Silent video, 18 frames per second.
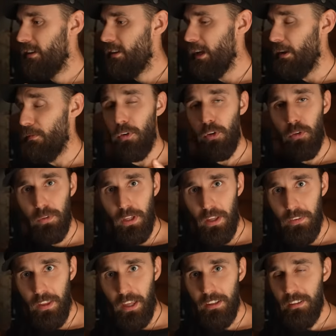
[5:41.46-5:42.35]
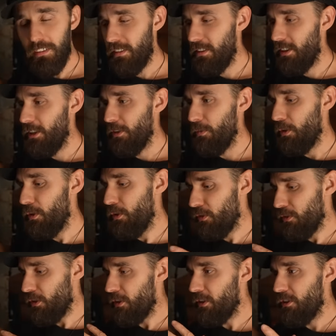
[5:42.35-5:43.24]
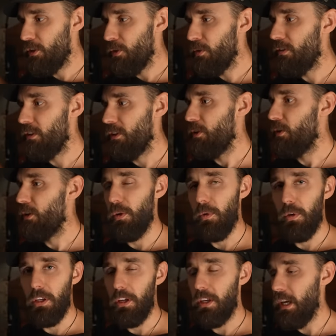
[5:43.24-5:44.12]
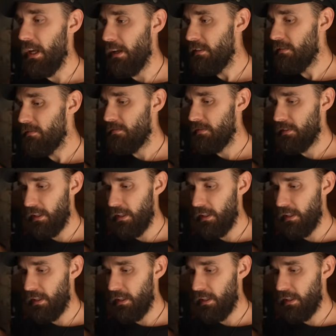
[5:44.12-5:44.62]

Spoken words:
And when you've done that, when you start using your clothing again,